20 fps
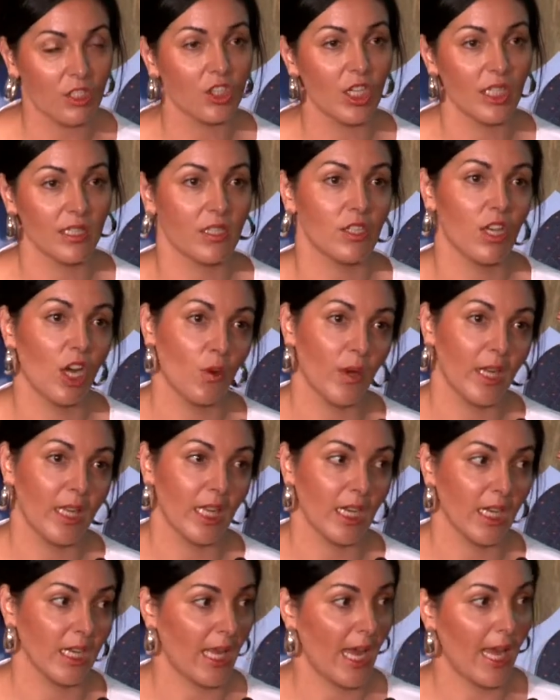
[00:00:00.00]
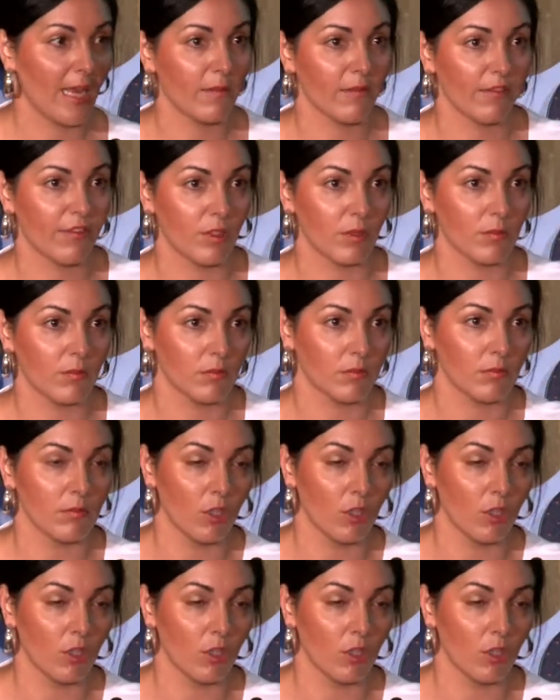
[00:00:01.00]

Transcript: just knowing that it came from